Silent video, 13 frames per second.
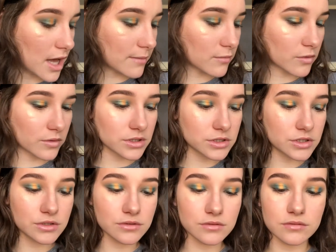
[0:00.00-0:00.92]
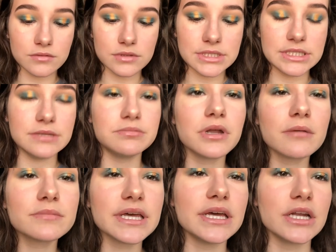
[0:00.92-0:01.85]
I'm going to deepen
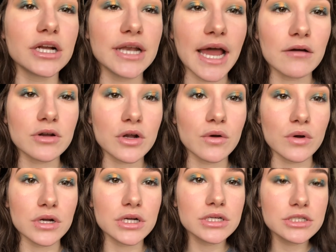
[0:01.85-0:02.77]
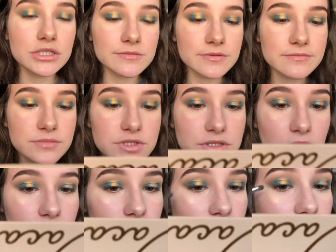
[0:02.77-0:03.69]
up the inner and outer corner just
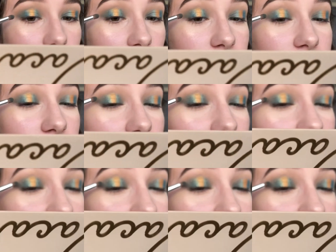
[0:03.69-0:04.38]
so the color didn't